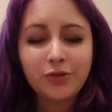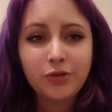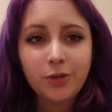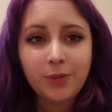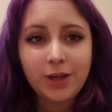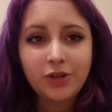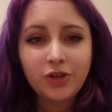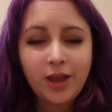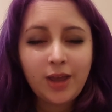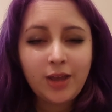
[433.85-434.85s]
Do not bleach
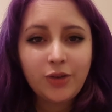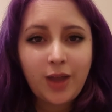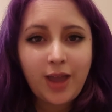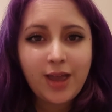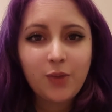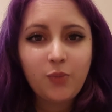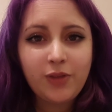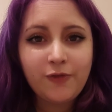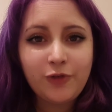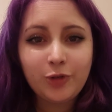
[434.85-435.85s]
your hair with
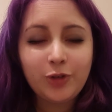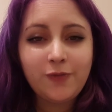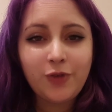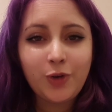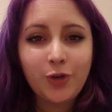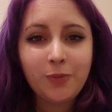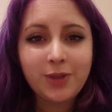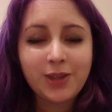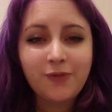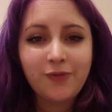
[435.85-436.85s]
40 volume
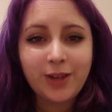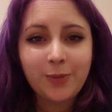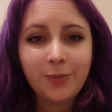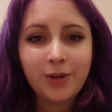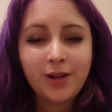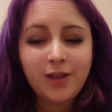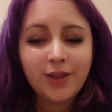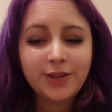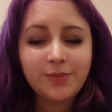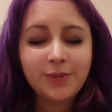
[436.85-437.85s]
developer.
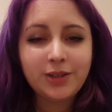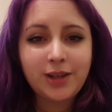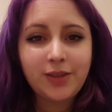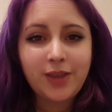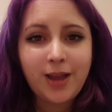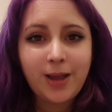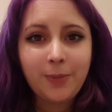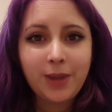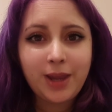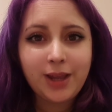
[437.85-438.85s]
That's a mistake that I
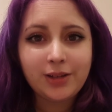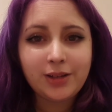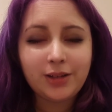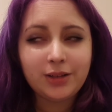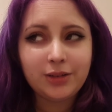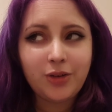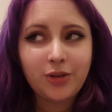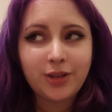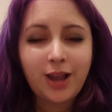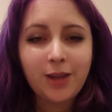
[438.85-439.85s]
made a long
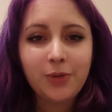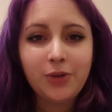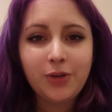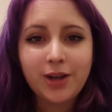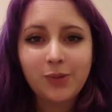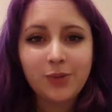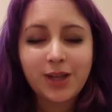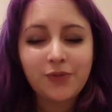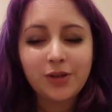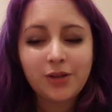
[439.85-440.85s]
time ago, and I would
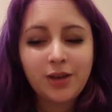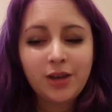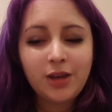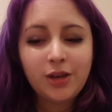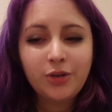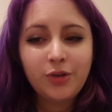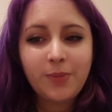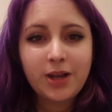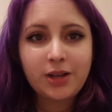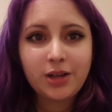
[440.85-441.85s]
never go
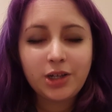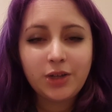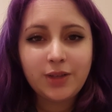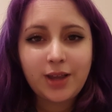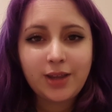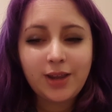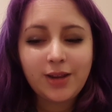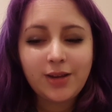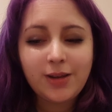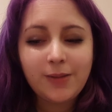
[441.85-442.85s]
back and use that again.